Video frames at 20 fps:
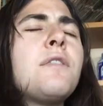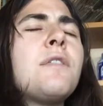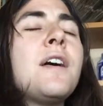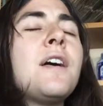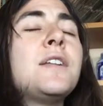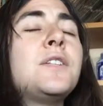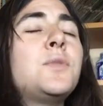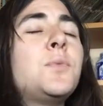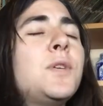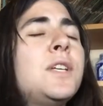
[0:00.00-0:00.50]

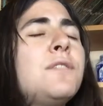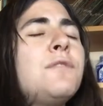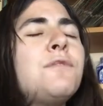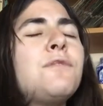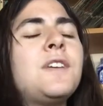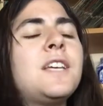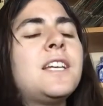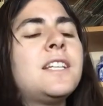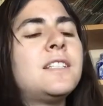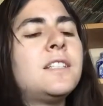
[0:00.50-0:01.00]
thought we'd
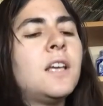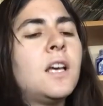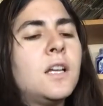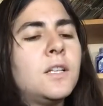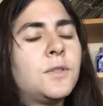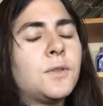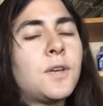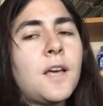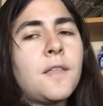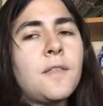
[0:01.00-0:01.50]
fit
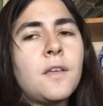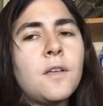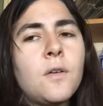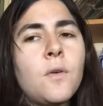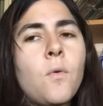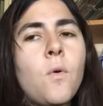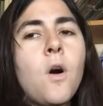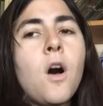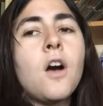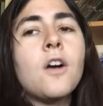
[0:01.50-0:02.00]

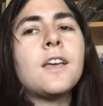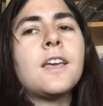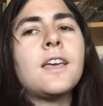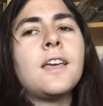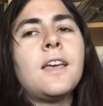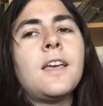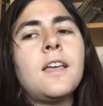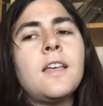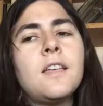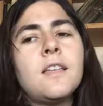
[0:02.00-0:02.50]
together
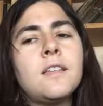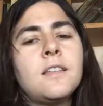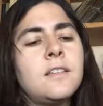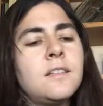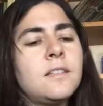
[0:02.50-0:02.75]
walking.